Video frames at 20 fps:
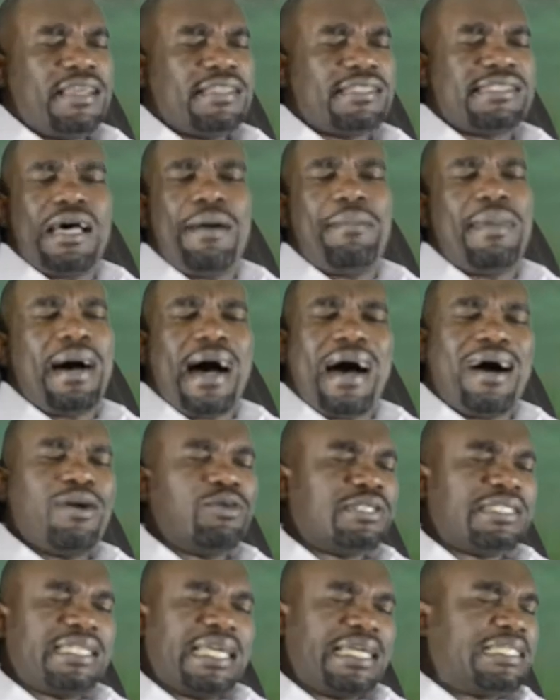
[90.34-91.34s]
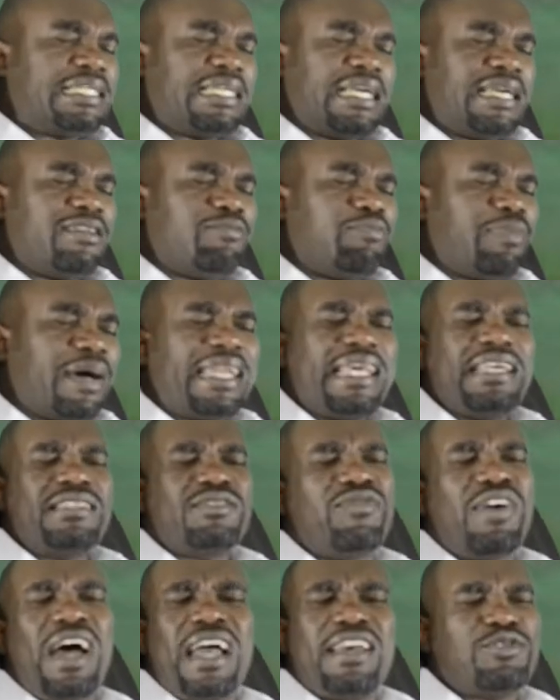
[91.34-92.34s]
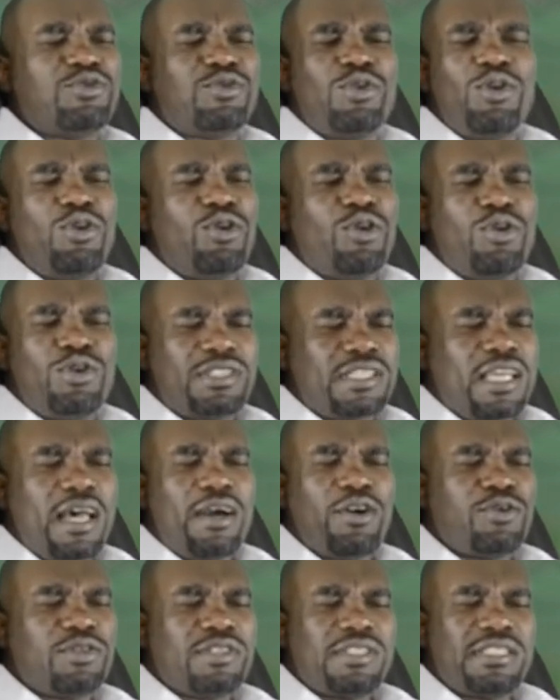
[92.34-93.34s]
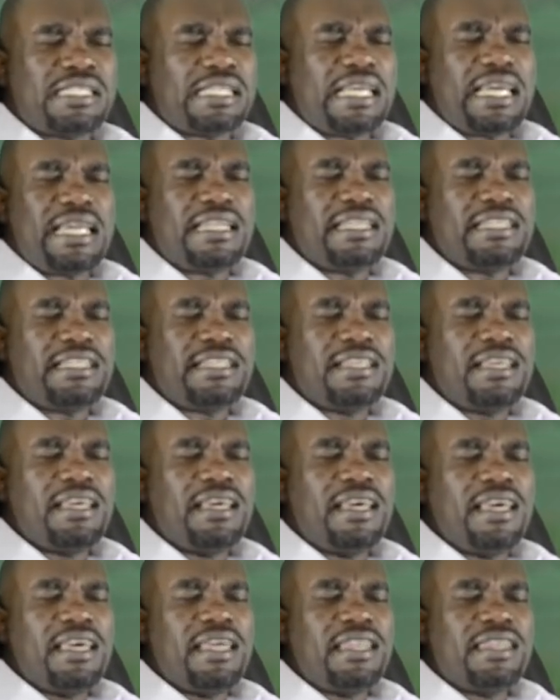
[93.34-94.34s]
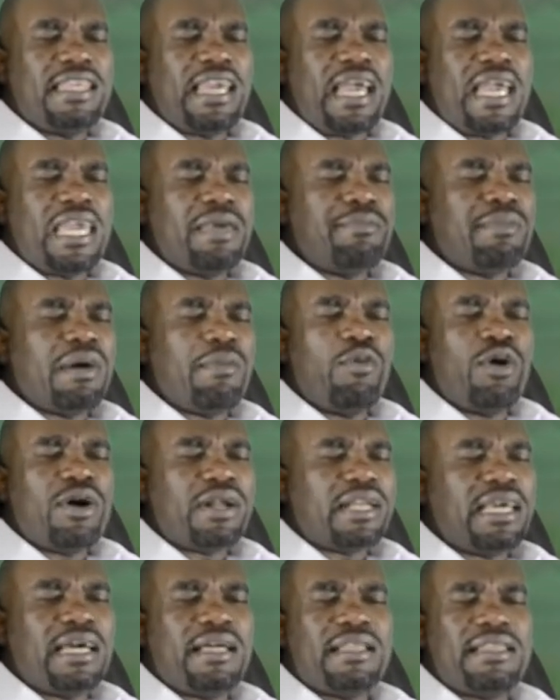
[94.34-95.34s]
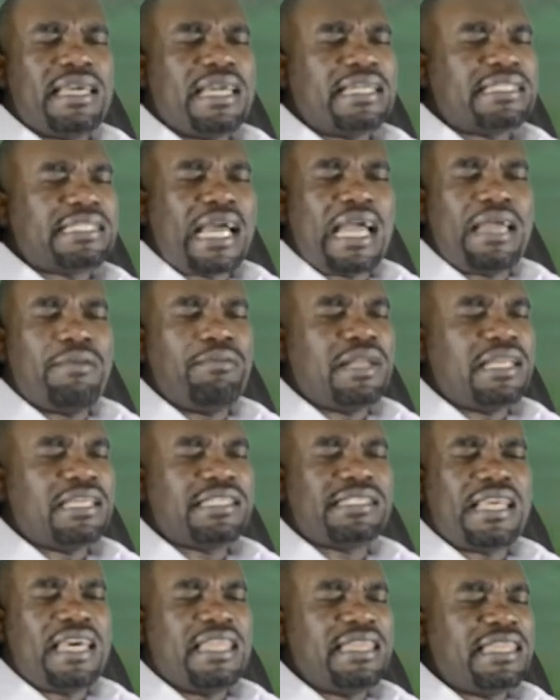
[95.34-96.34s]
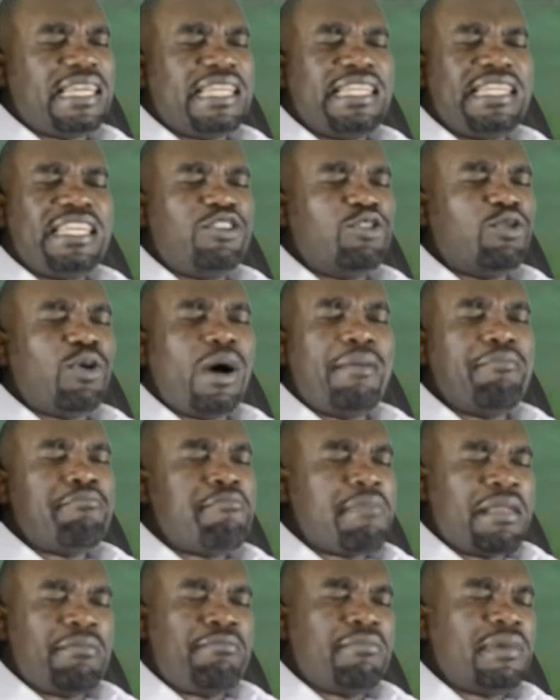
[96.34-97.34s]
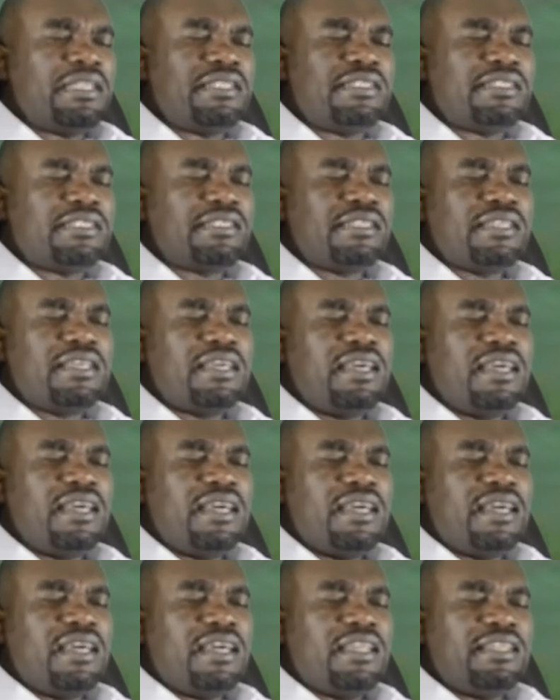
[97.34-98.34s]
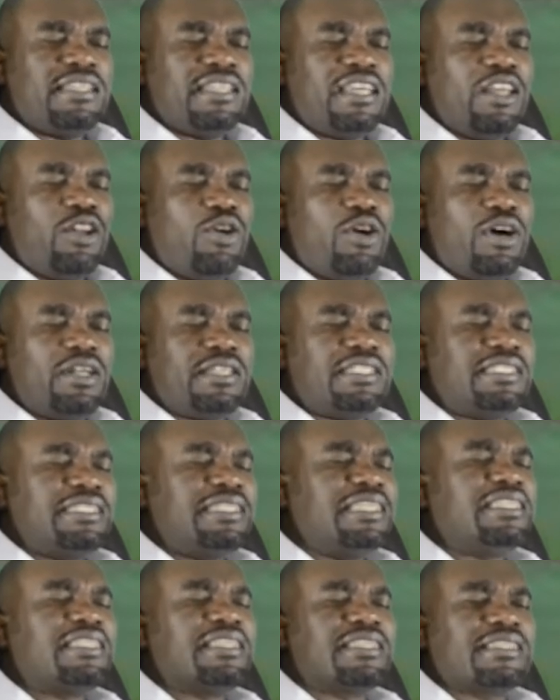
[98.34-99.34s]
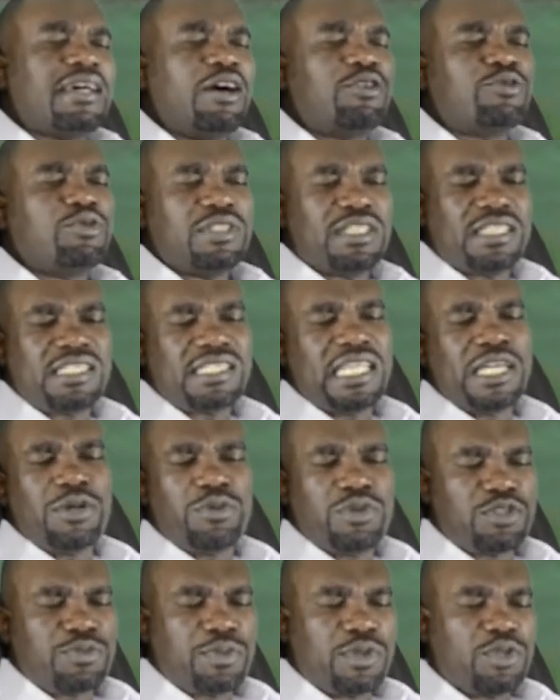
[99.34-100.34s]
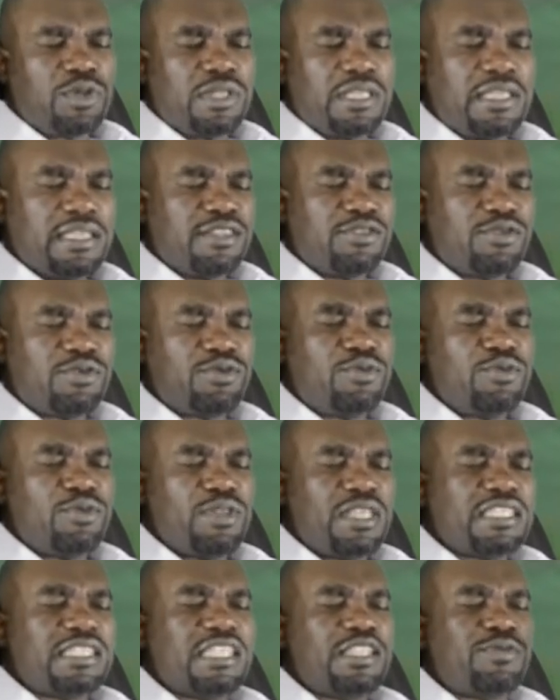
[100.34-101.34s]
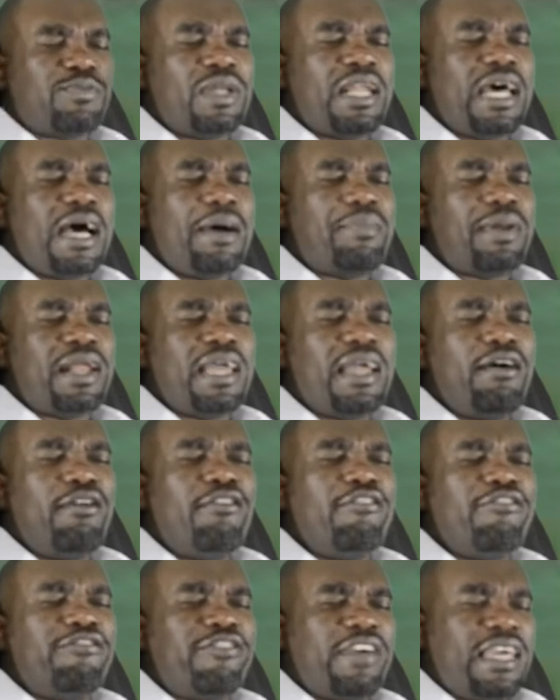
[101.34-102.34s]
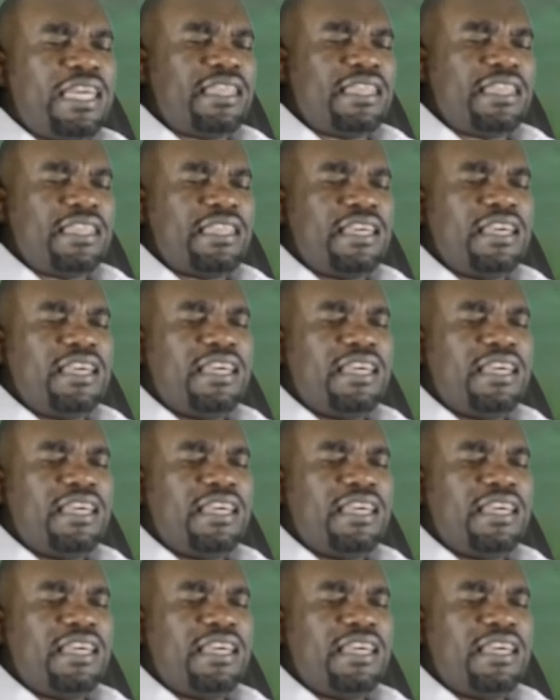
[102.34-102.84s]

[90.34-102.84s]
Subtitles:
Some are outdated, but as far as your laws are concerned, they are immemorial, they are timeless, and they need no amendments. Dear Lord, teach us how to distinguish between these two. This has been our prayer of faith.